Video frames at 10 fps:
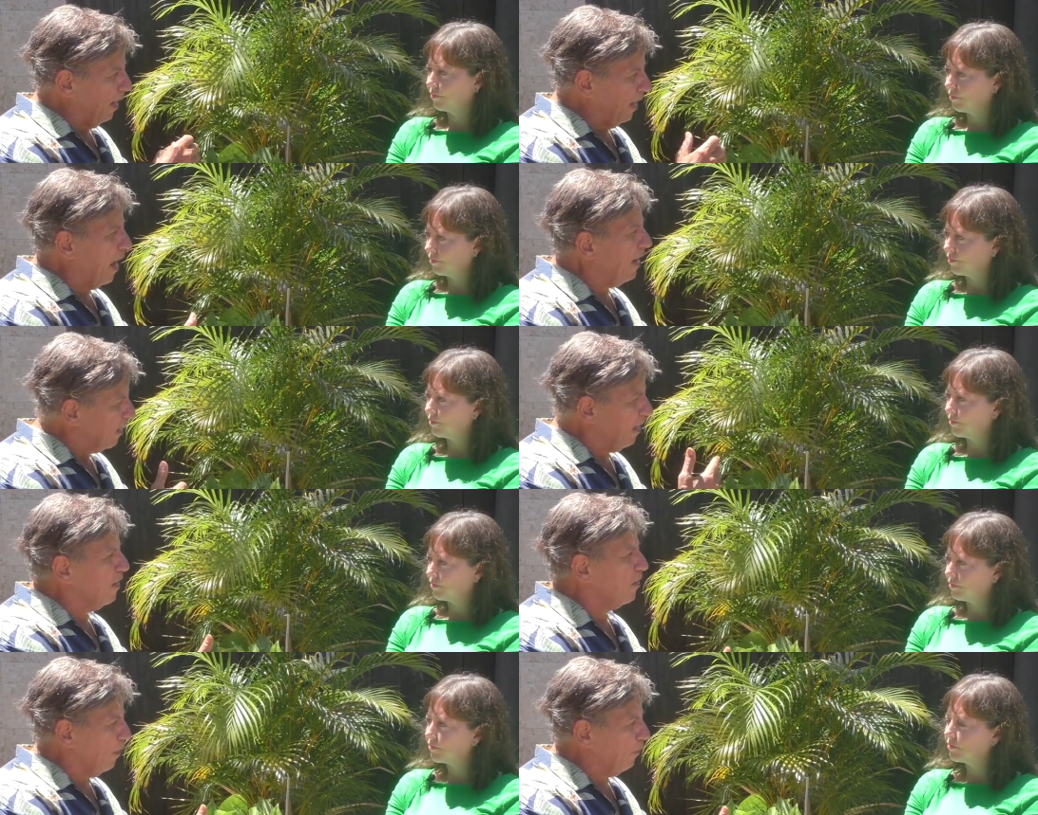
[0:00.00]
Speaker 1: and that
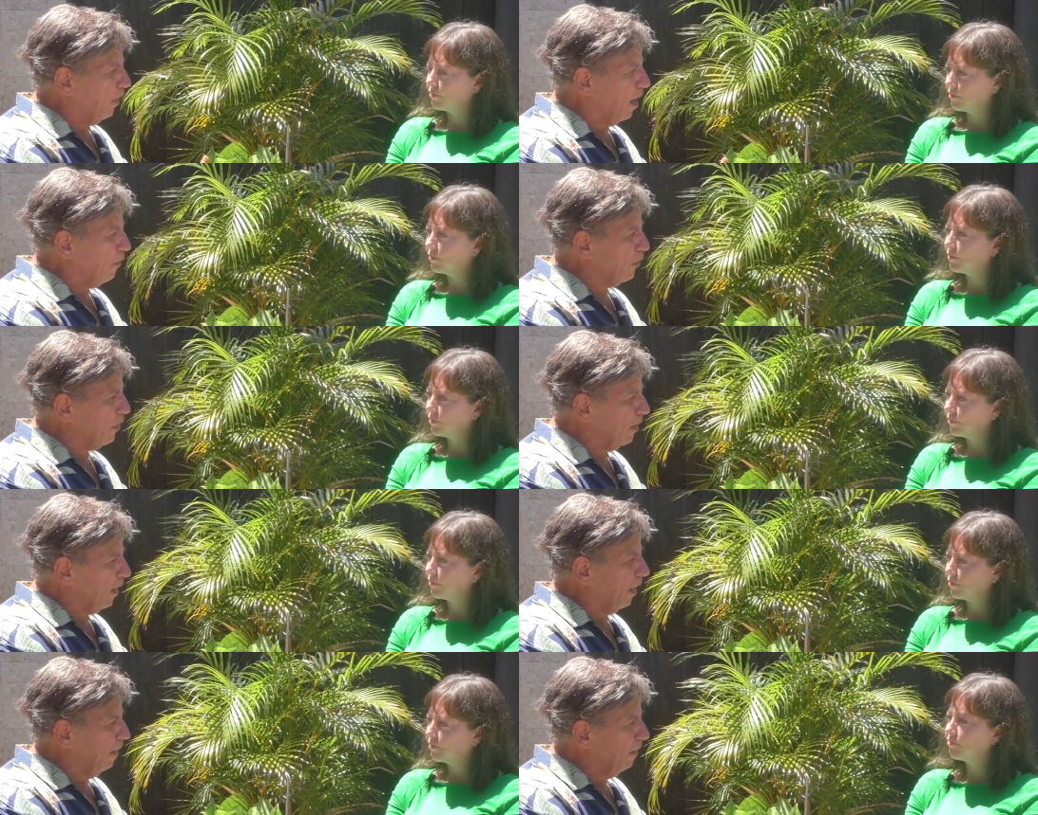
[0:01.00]
takes several hours a
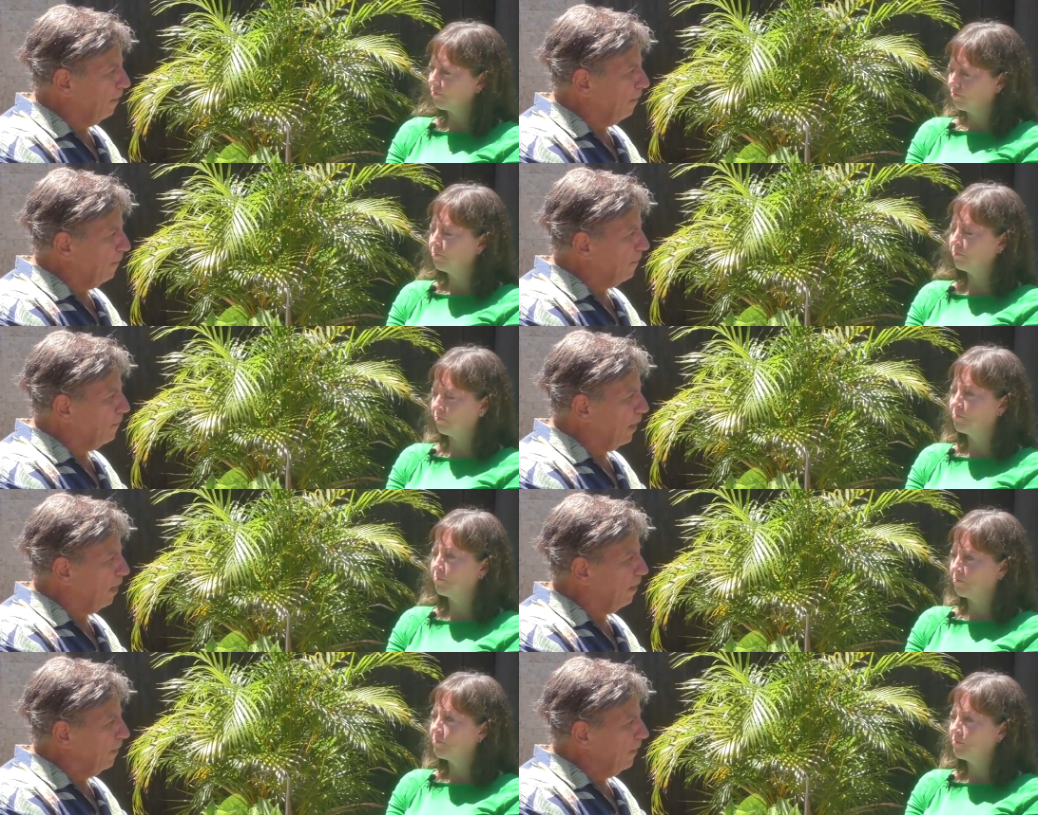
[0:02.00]
day mm-hmm.
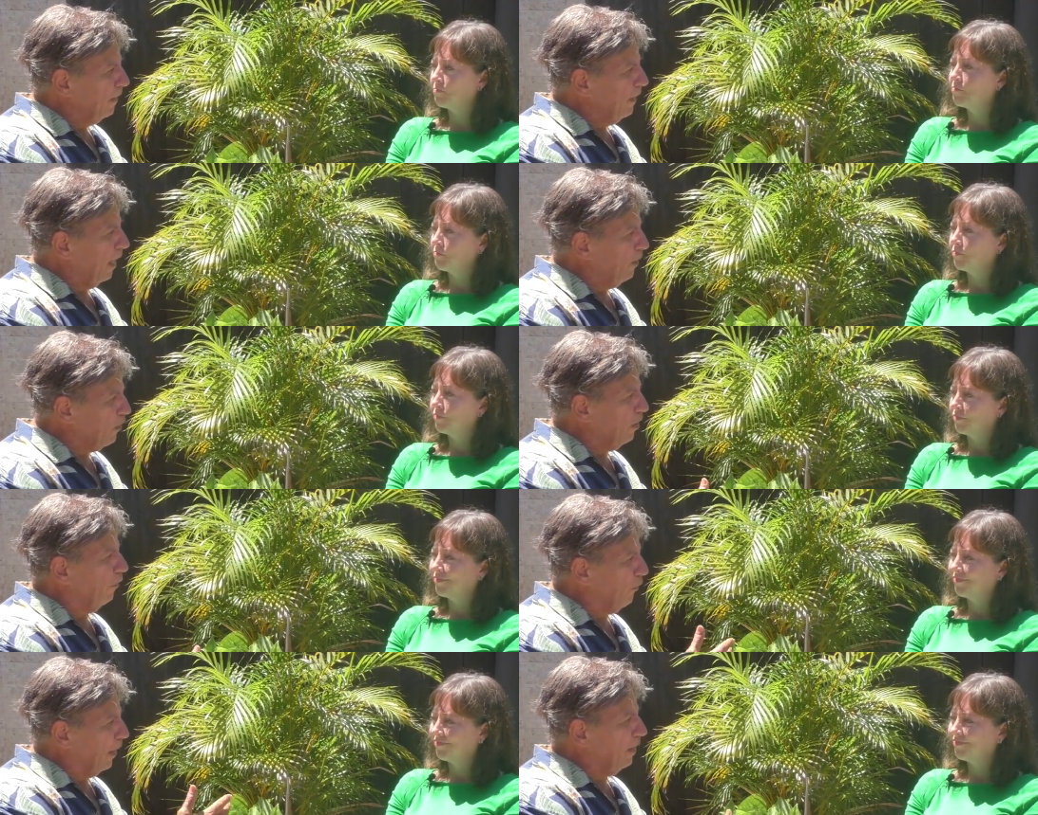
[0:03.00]
yeah and you
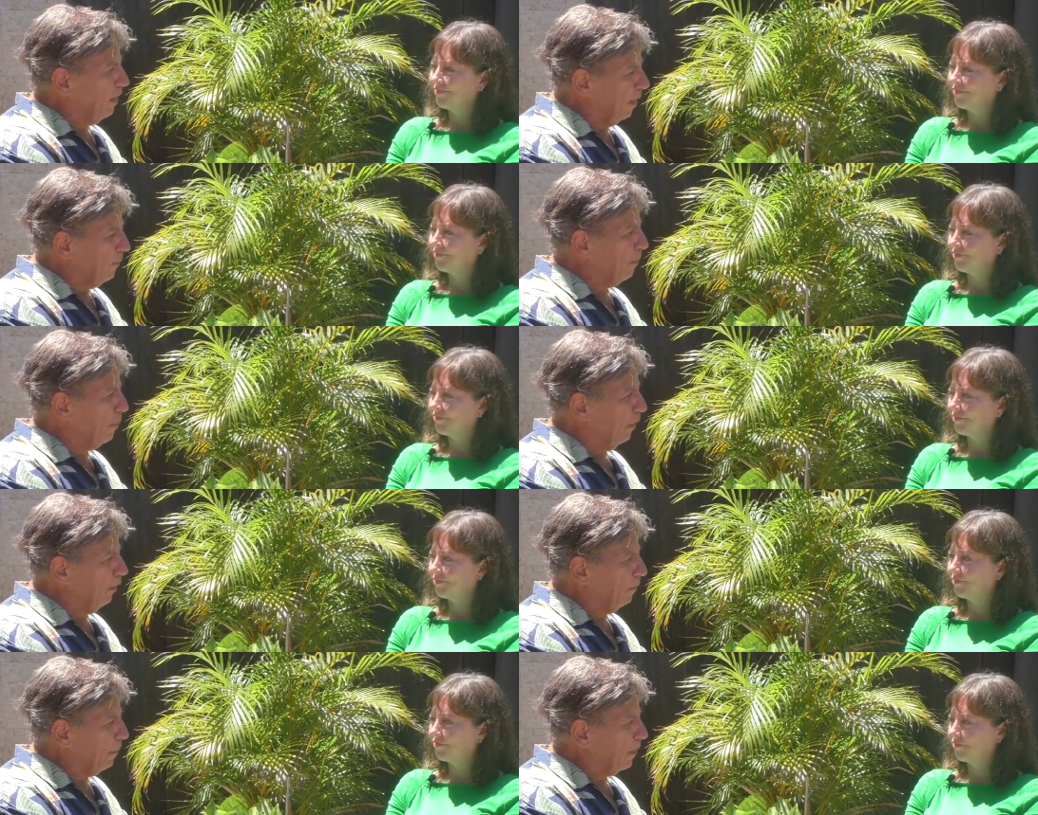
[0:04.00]
still find time to
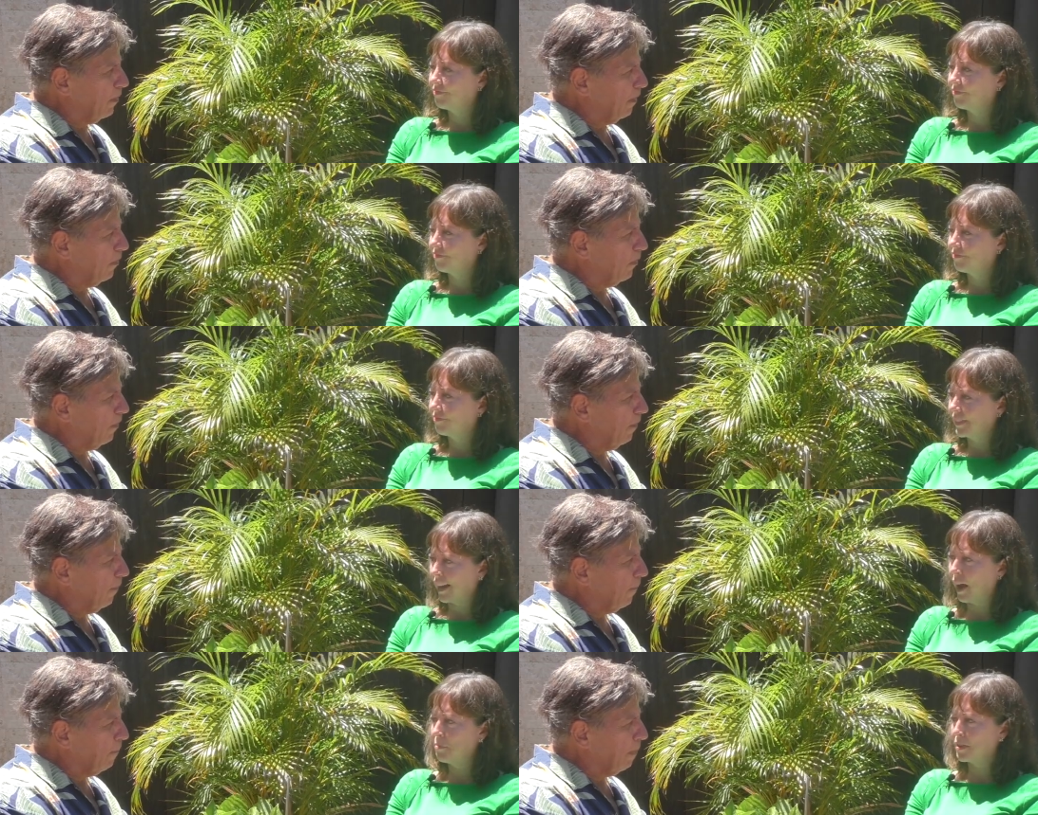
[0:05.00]
build the business
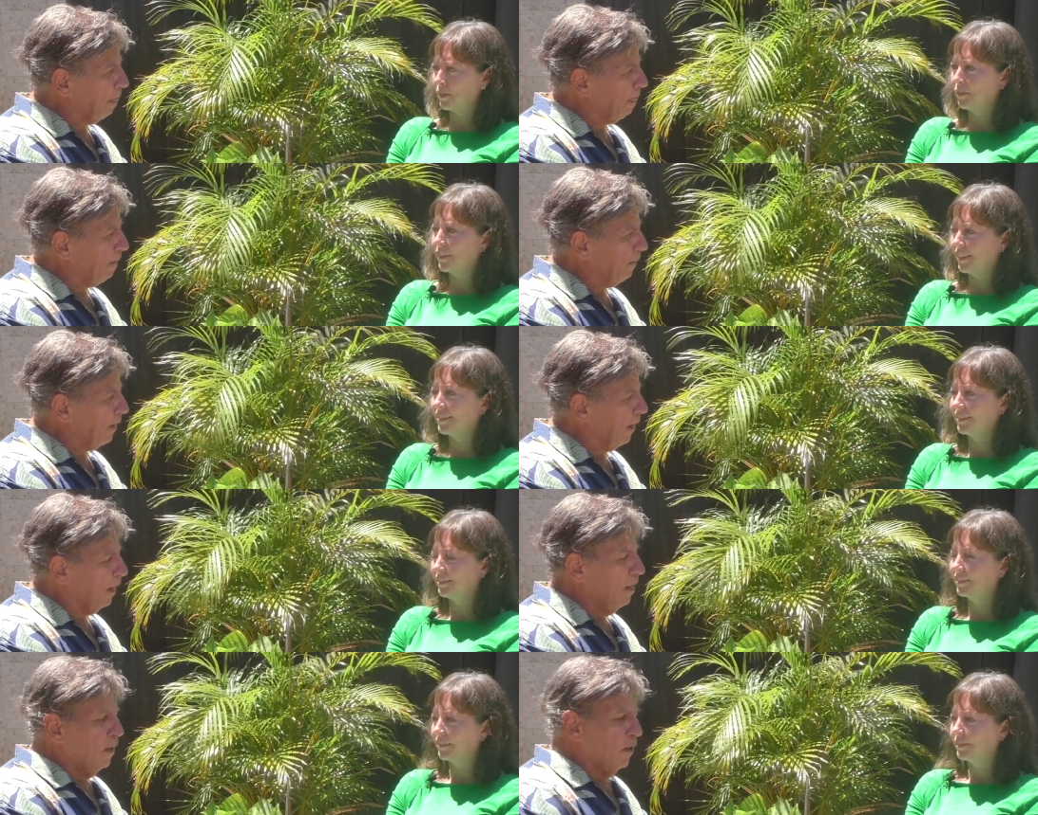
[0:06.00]
Speaker 2: absolutely okay
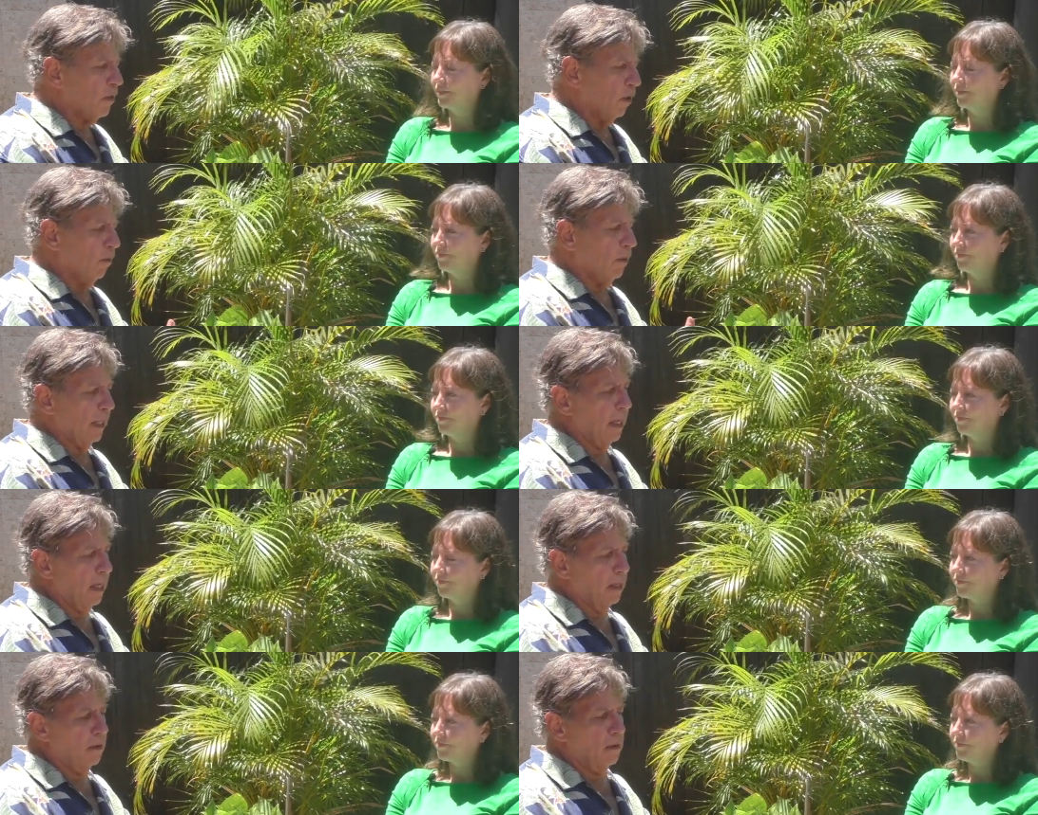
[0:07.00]
Speaker 1: so
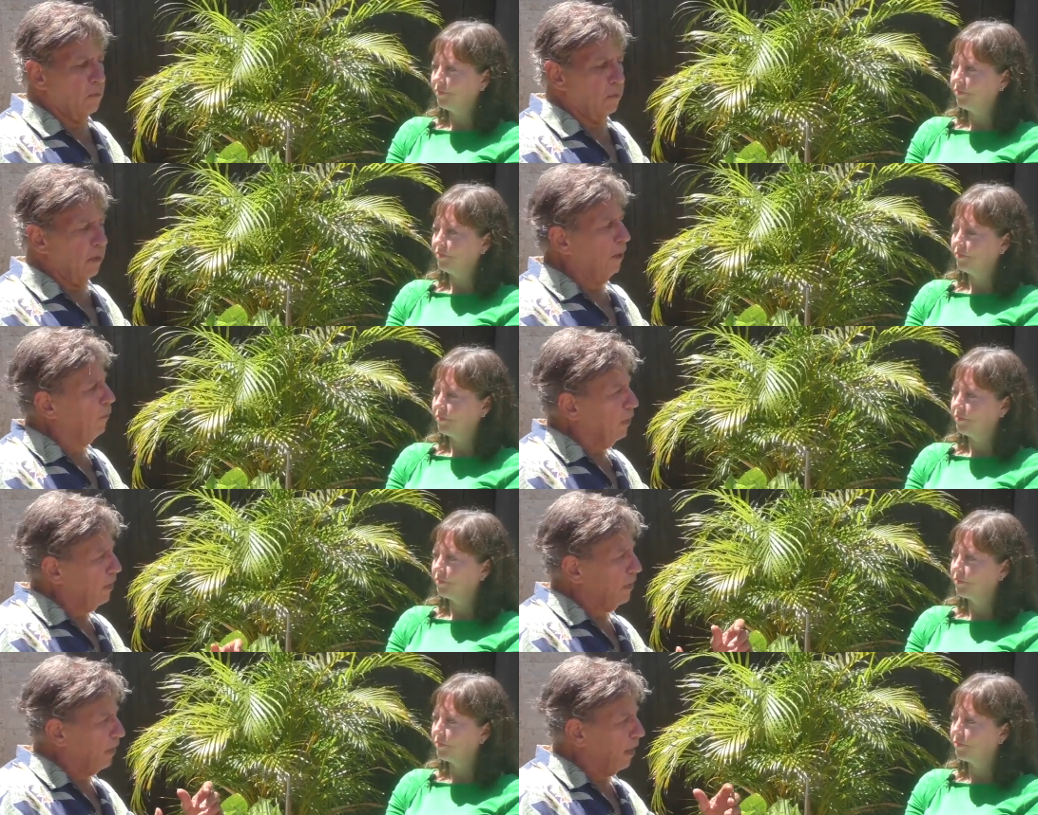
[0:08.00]
again one of the
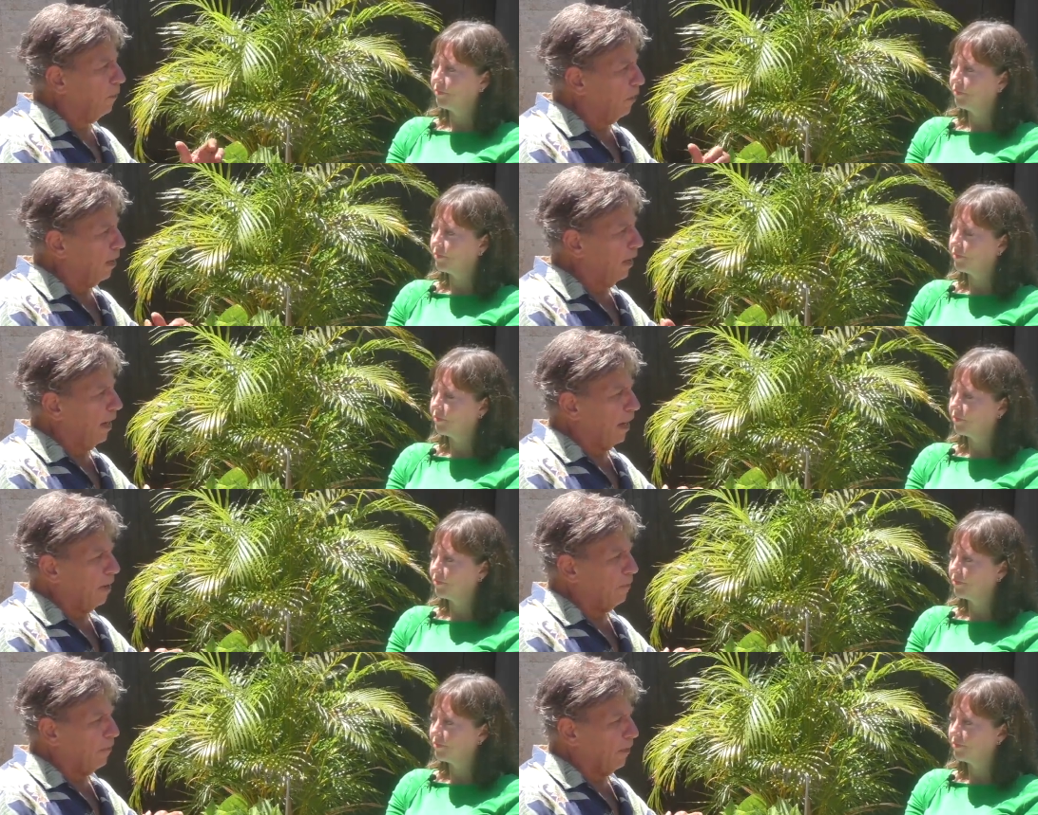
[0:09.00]
reasons that i wanted to have